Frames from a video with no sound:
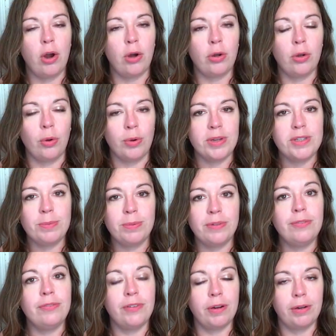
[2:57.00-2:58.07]
are going to be
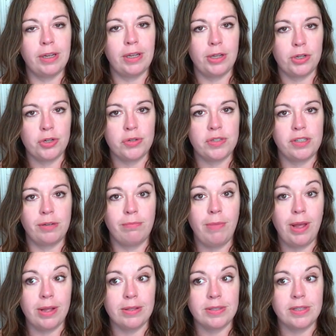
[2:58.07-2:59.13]
very interesting
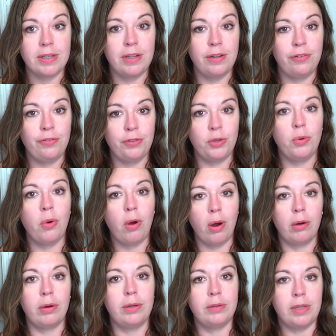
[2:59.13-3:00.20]
months. If you
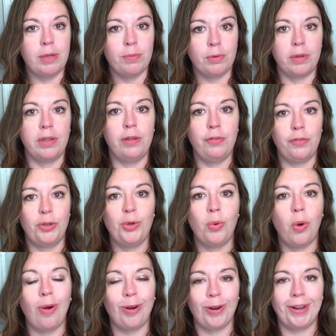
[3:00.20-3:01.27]
are a Libra, if you
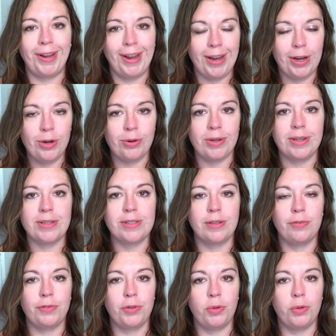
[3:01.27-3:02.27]
are an Aries, if